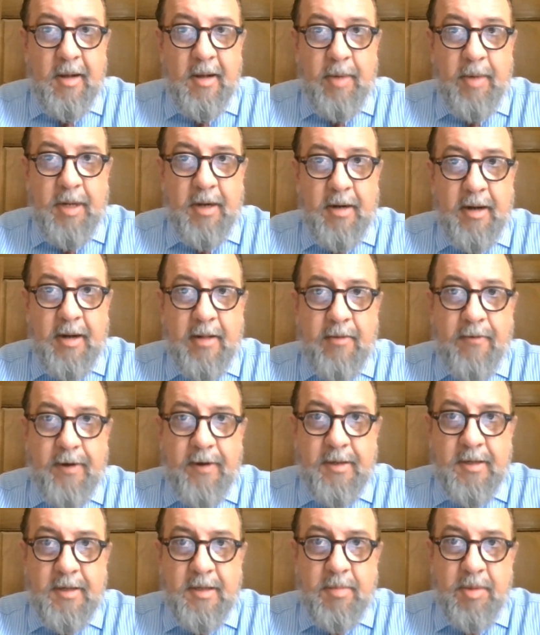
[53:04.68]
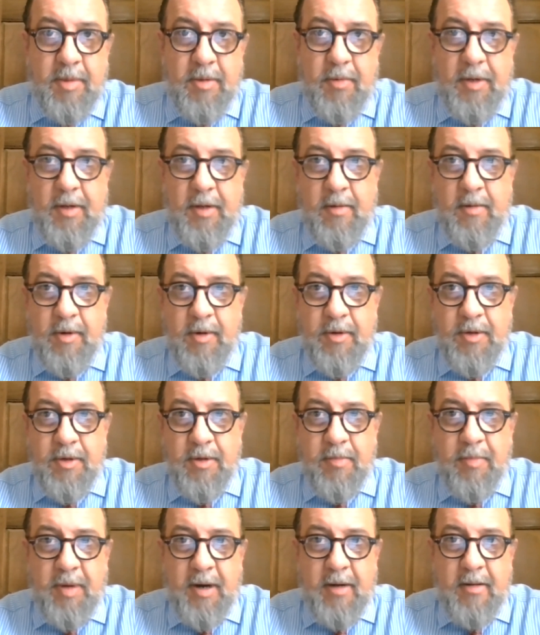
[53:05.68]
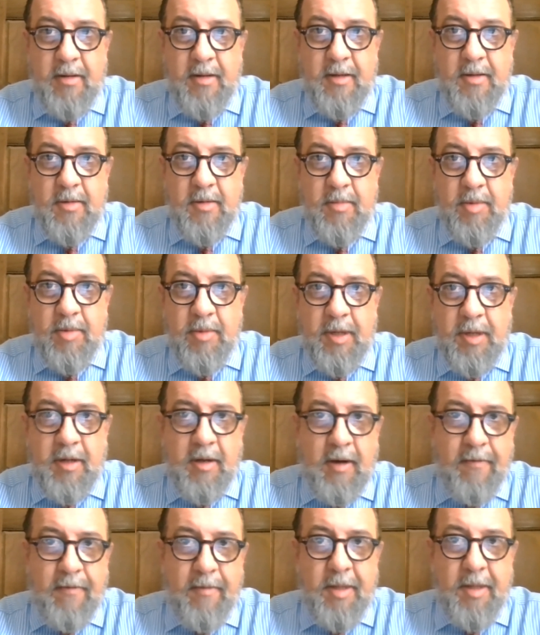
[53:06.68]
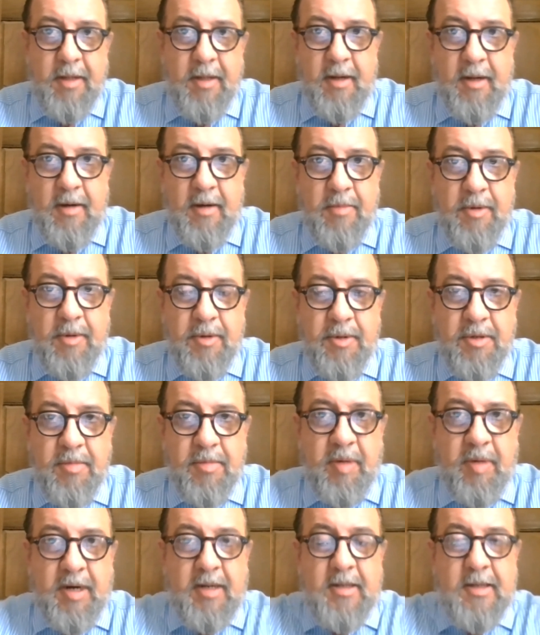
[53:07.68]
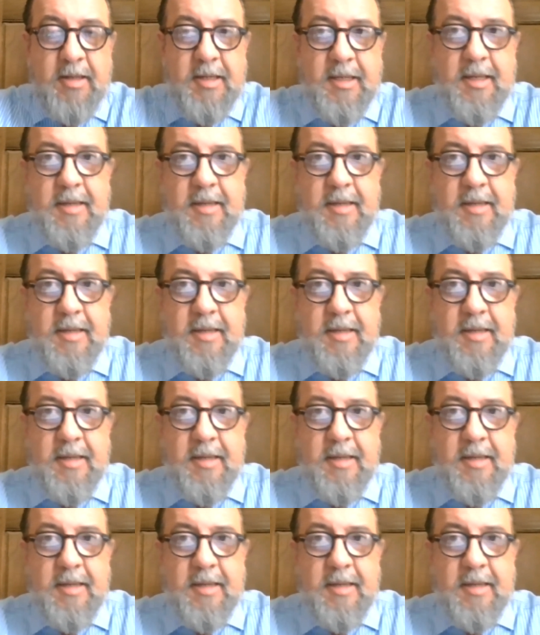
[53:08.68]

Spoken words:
whether that trust is between commercial parties or between government and commercial parties.